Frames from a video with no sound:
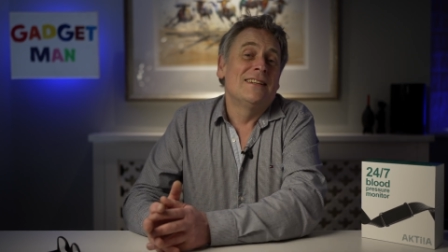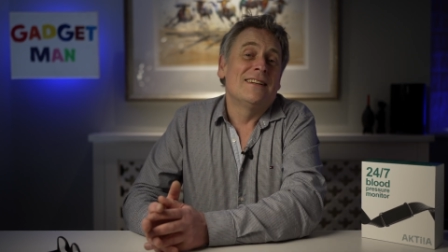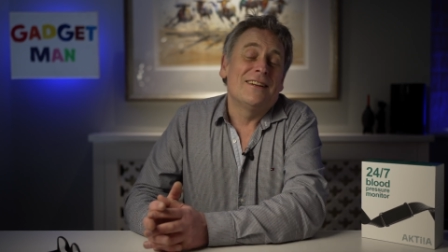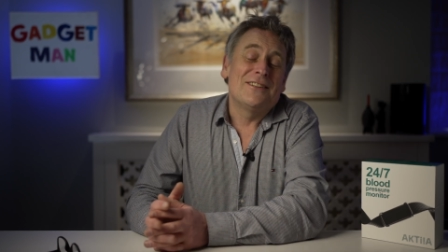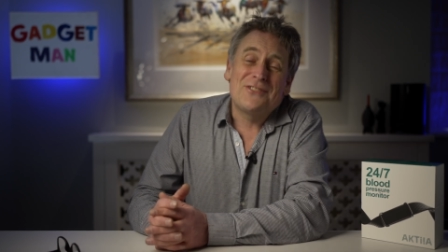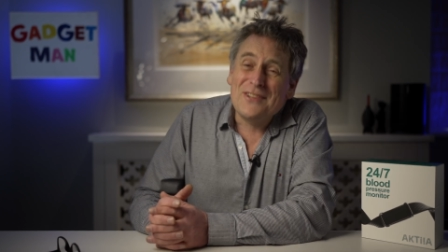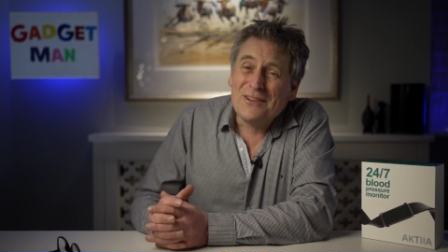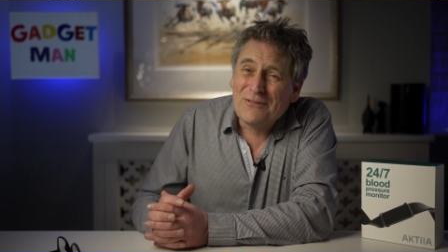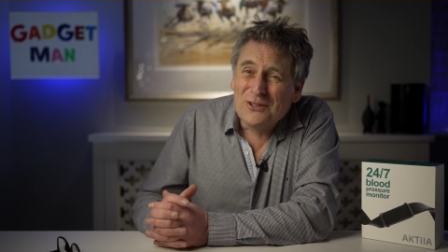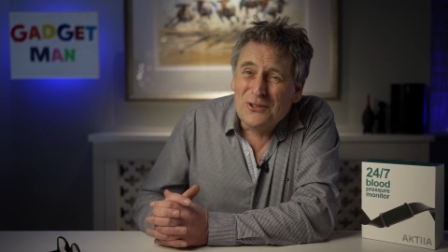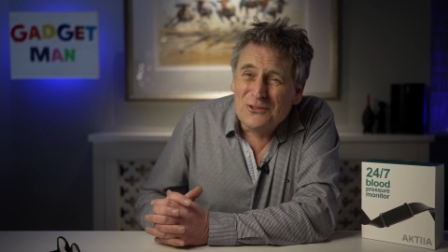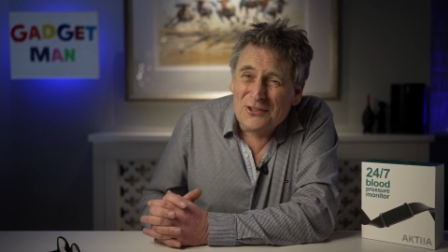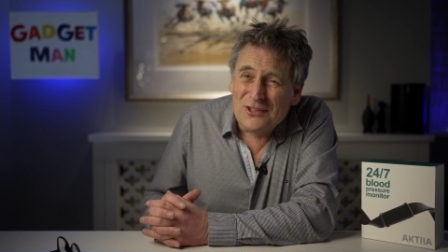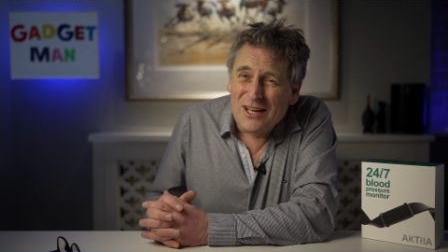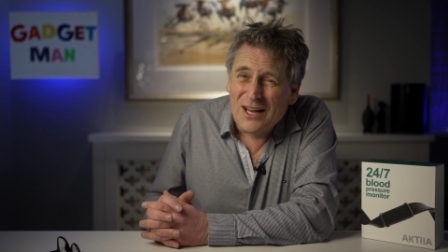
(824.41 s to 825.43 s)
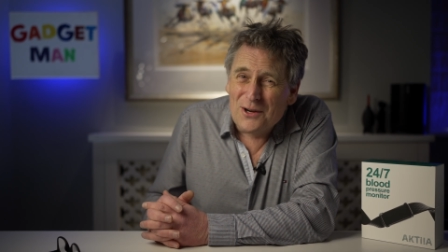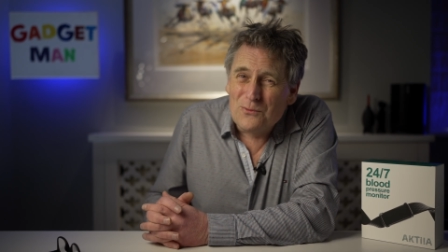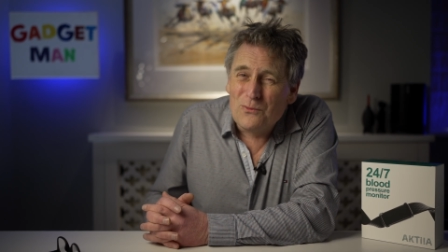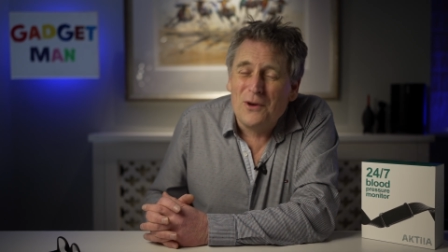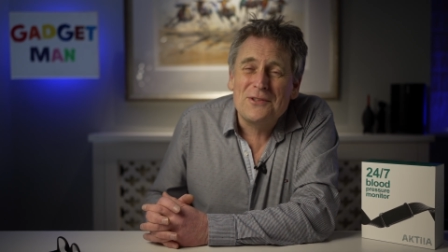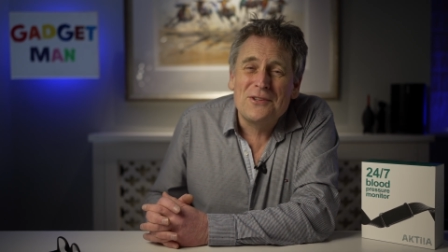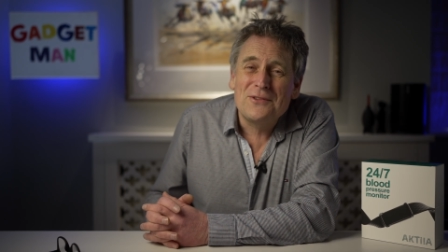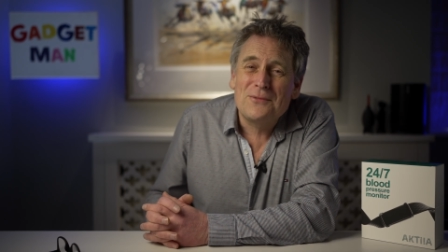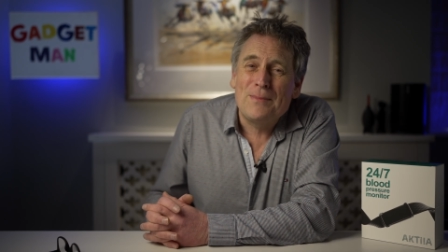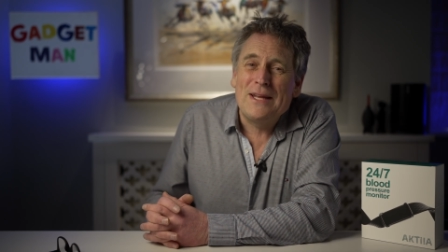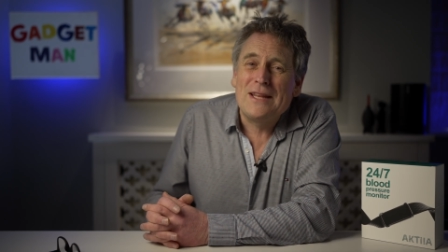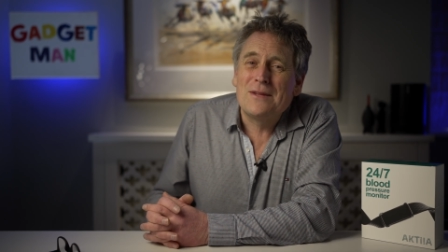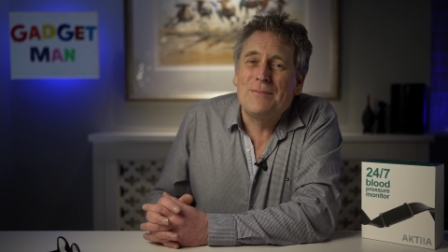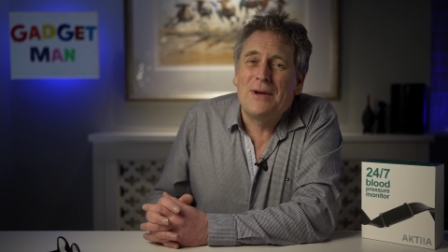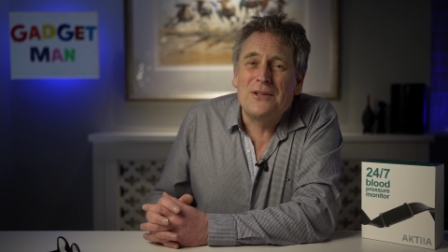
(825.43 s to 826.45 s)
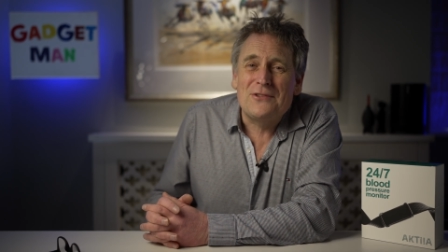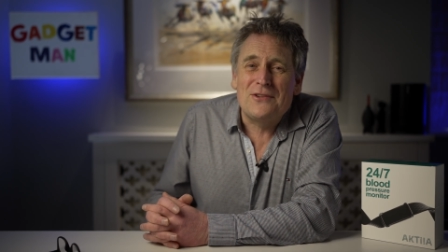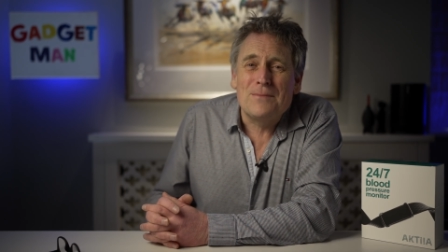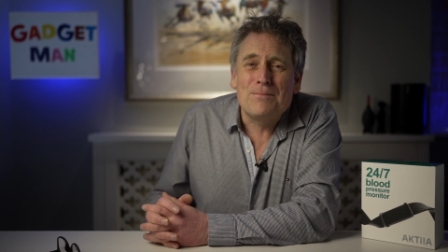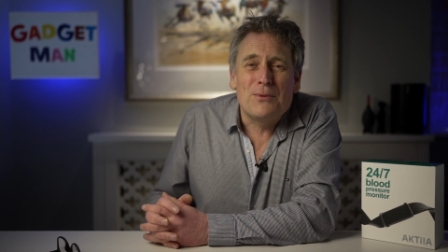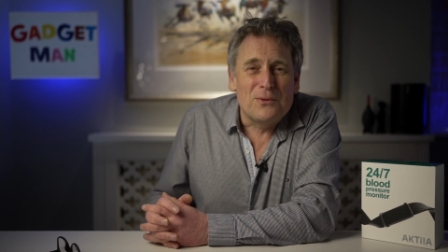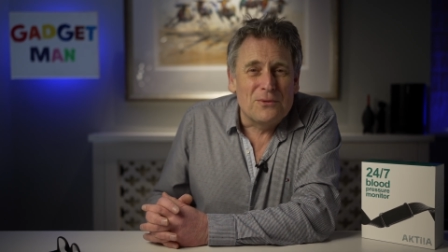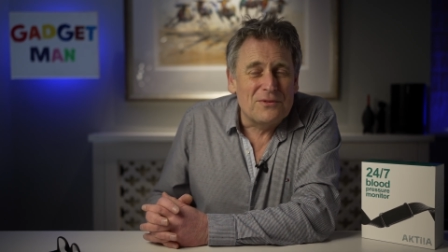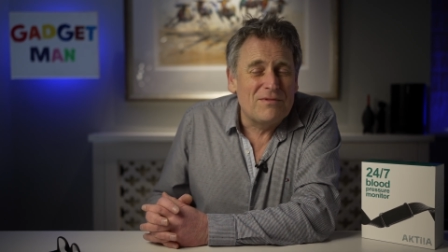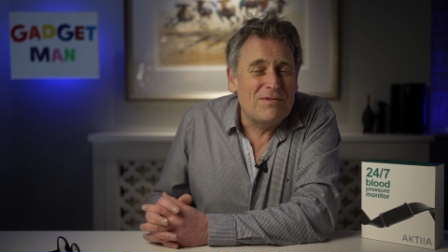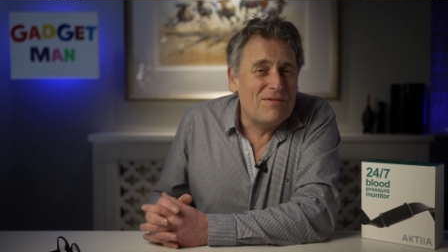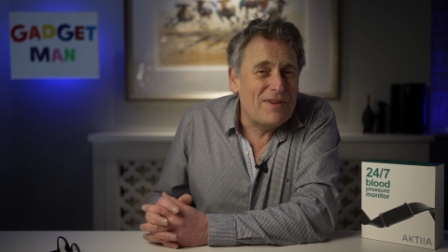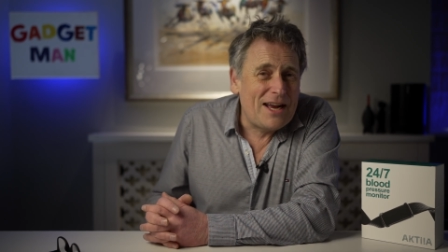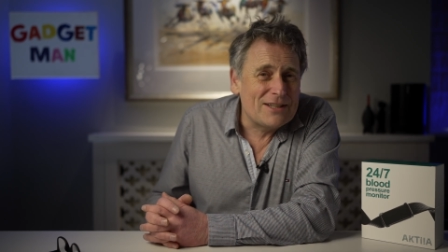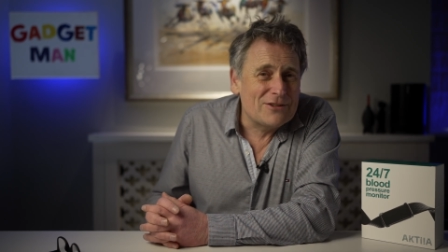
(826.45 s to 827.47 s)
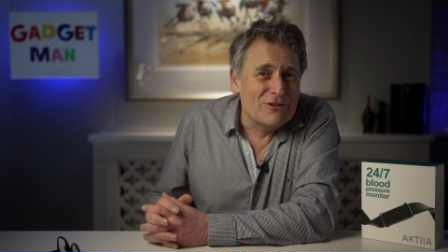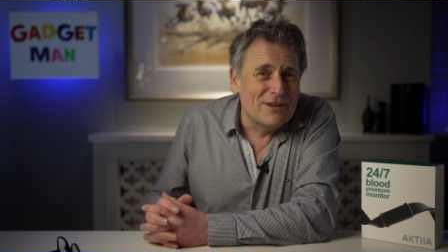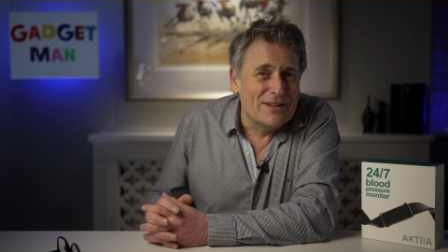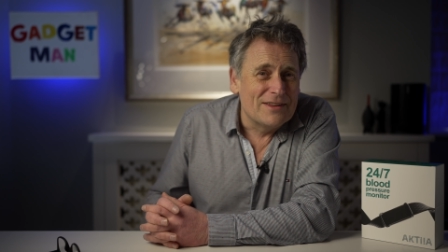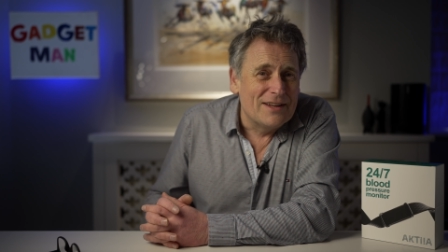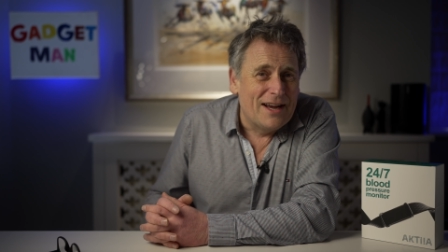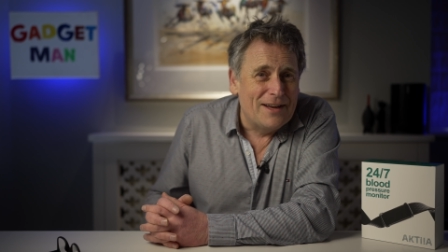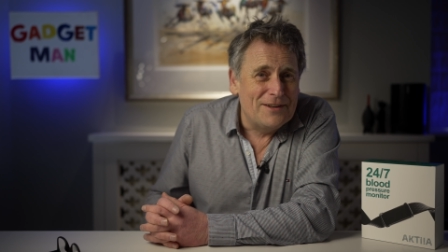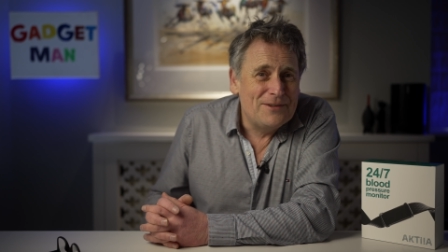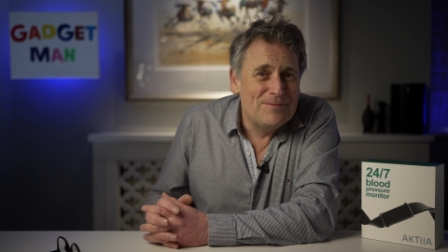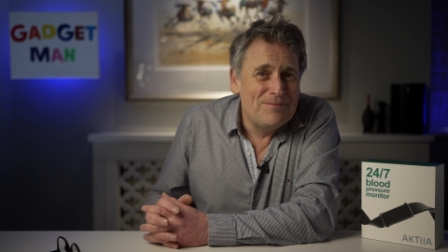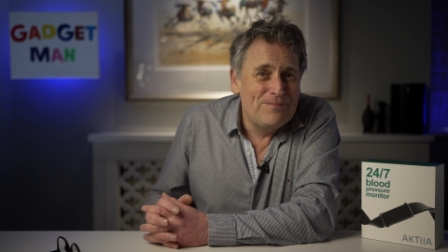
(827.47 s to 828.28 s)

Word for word: Now, it's difficult to know what has been the most important factor in that.